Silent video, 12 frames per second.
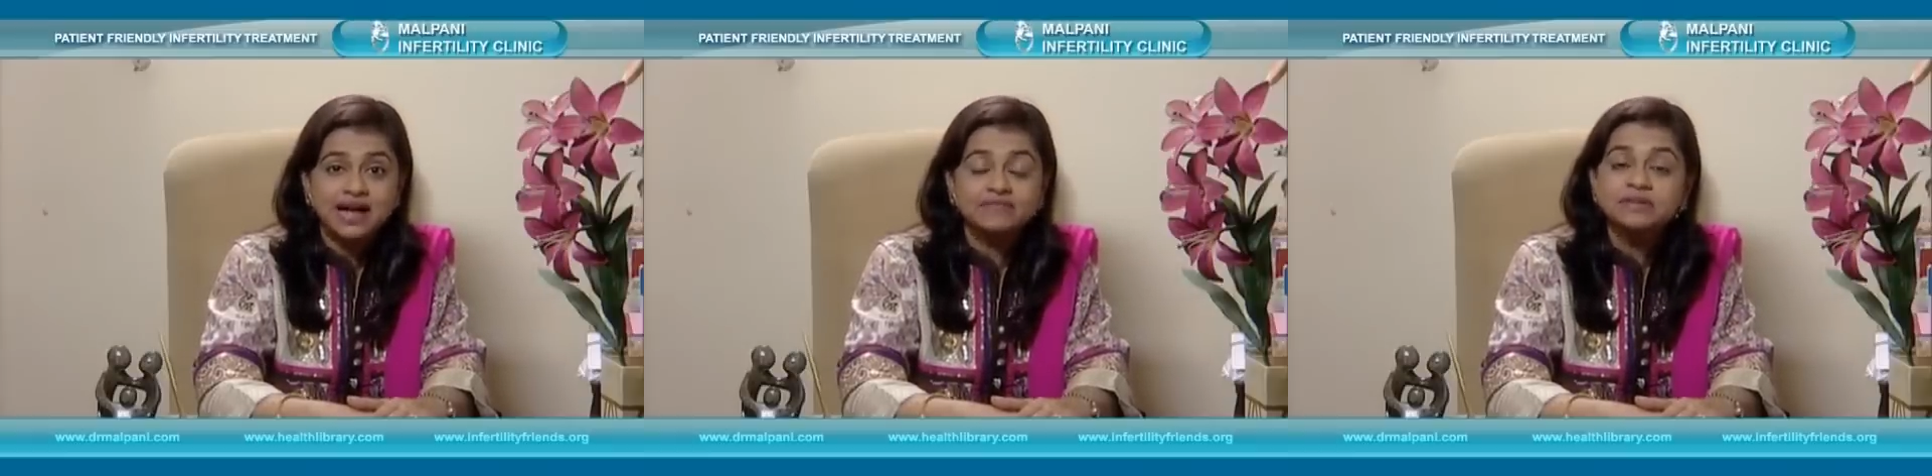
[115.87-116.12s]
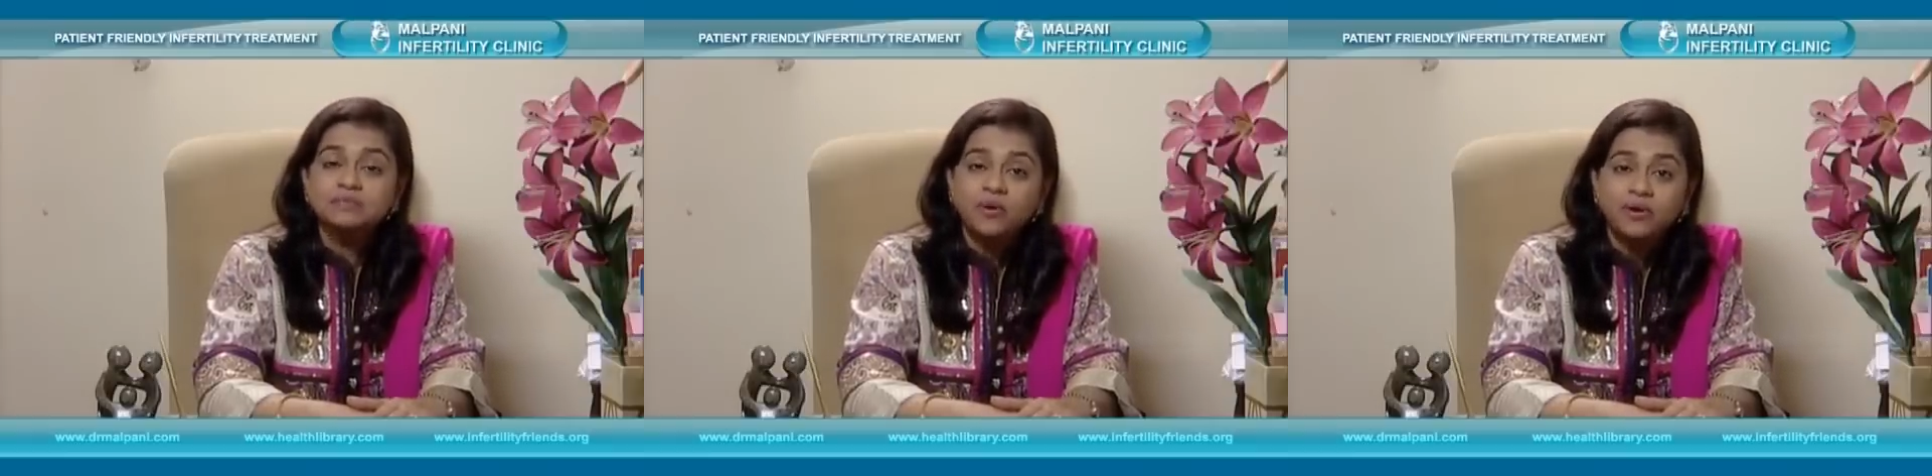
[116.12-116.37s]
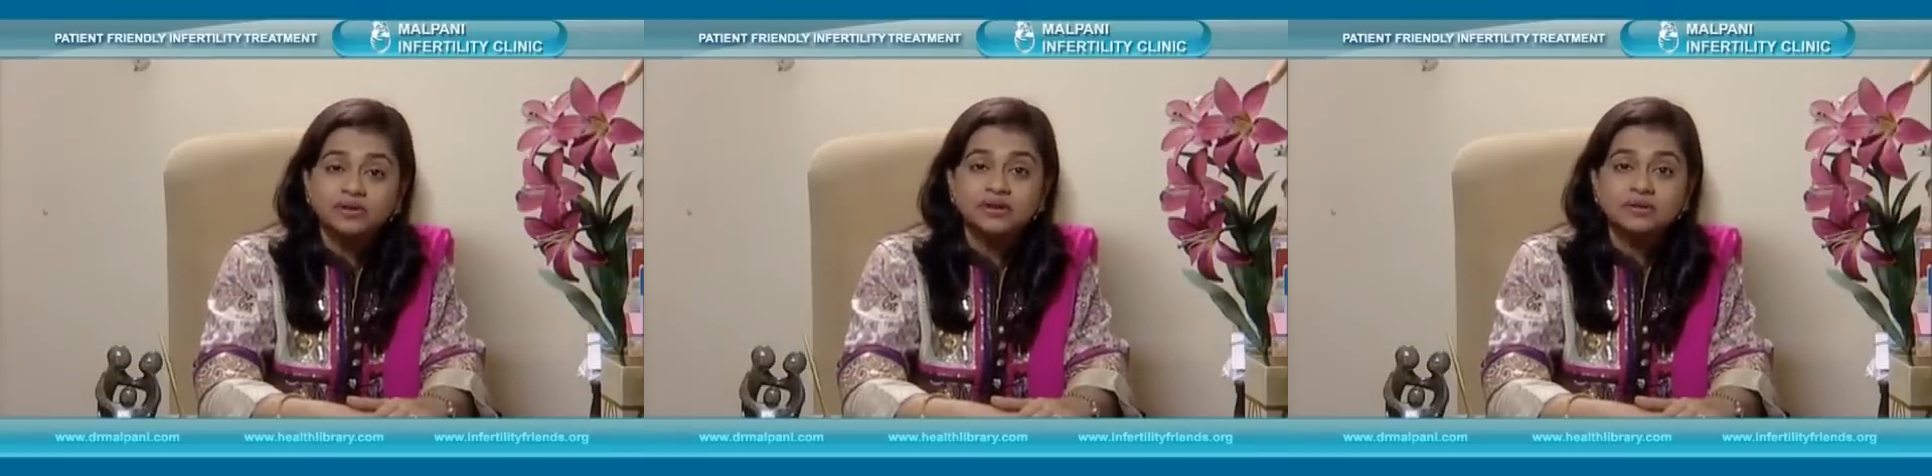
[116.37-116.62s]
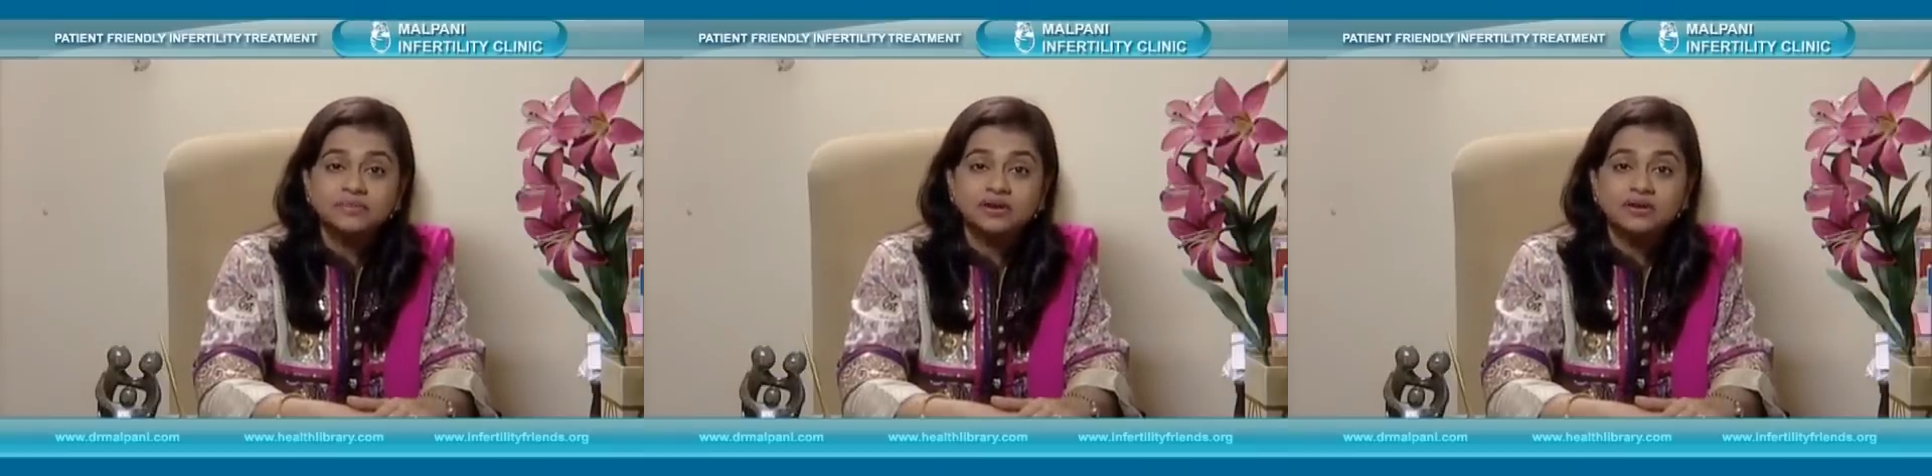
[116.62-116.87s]
have been born
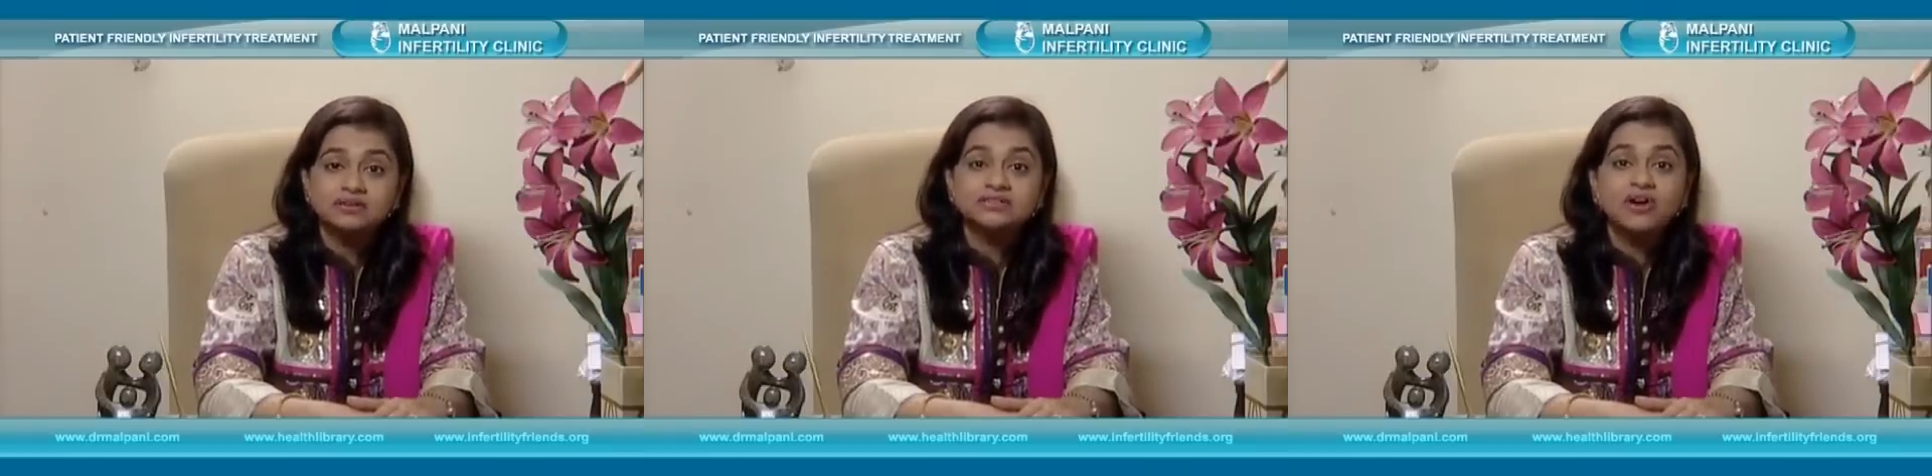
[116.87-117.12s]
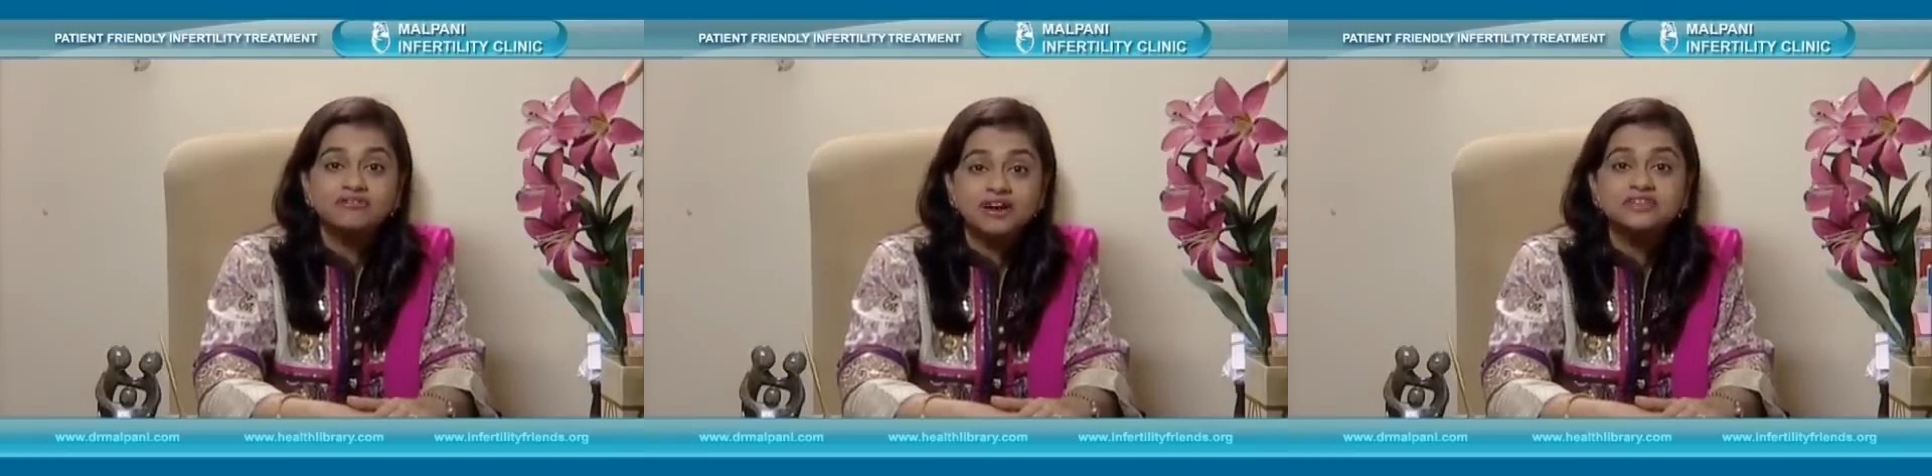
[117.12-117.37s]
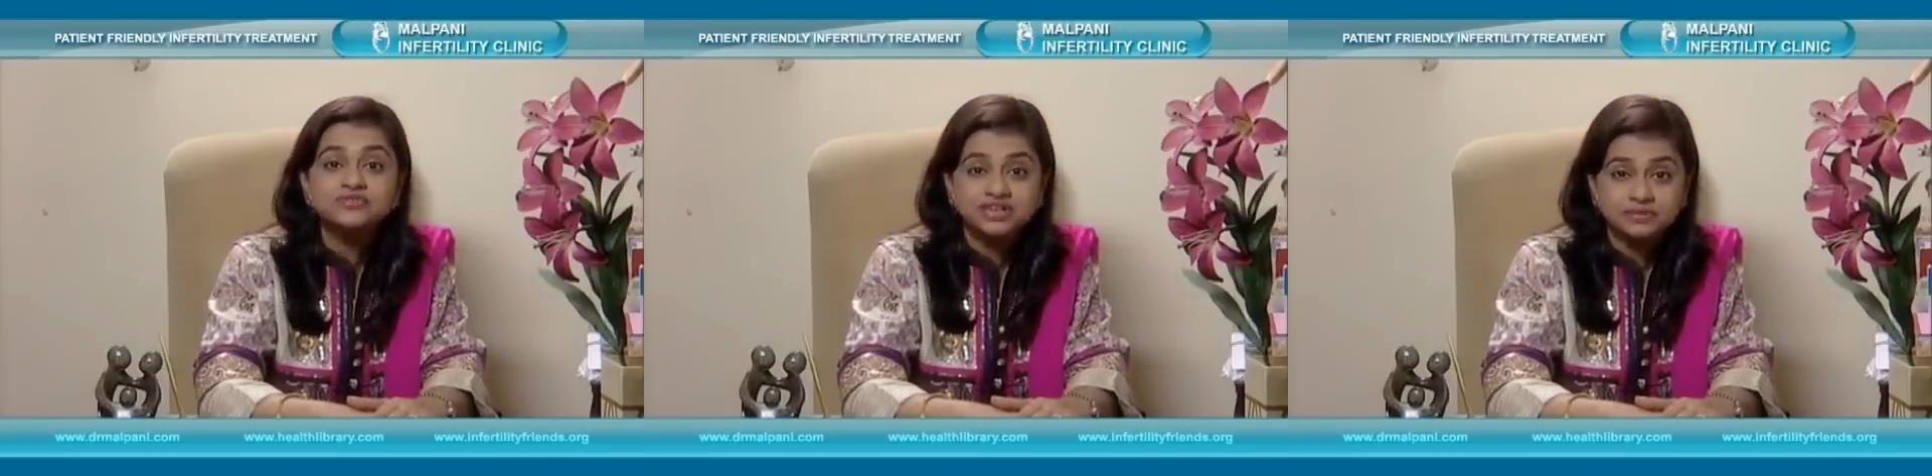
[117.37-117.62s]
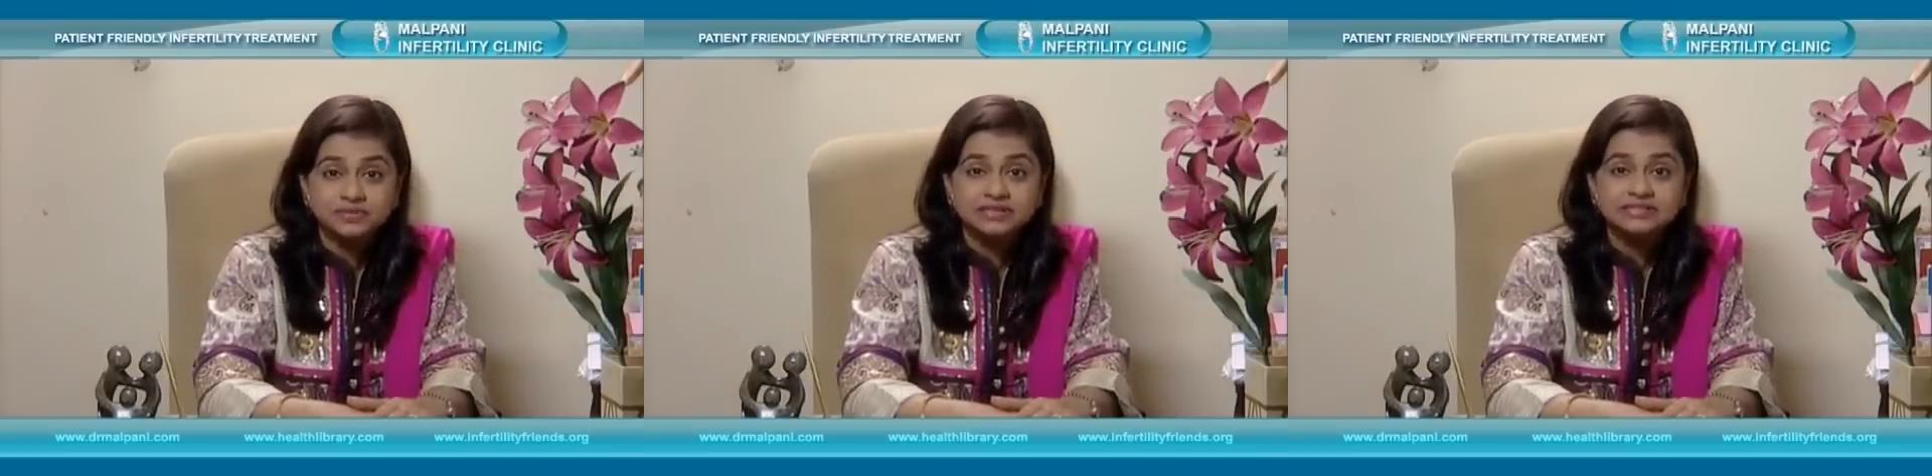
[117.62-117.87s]
because of our
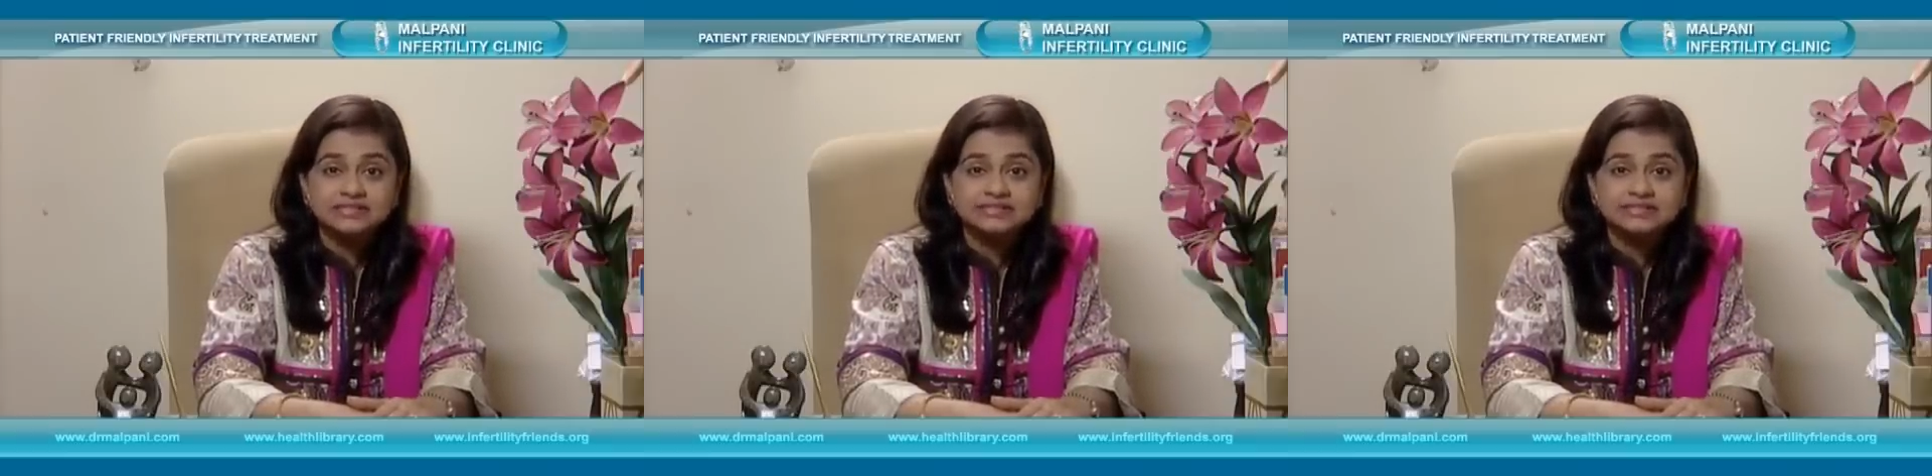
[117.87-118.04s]
treatment.